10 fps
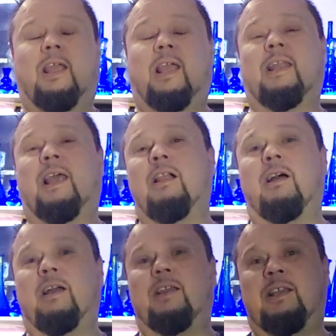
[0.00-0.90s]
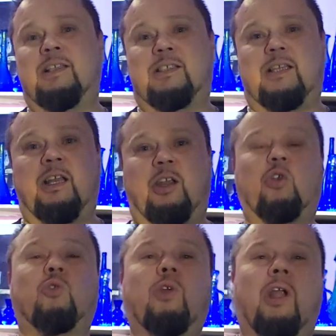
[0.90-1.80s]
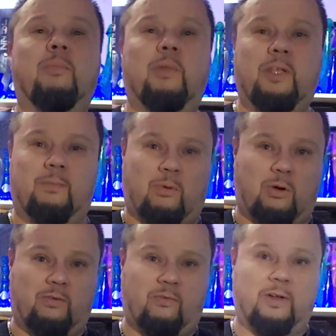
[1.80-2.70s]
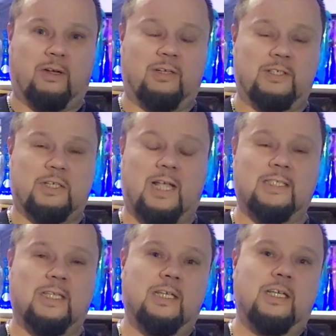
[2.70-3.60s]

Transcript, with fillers: And Ella is an incredibly important figure in jazz.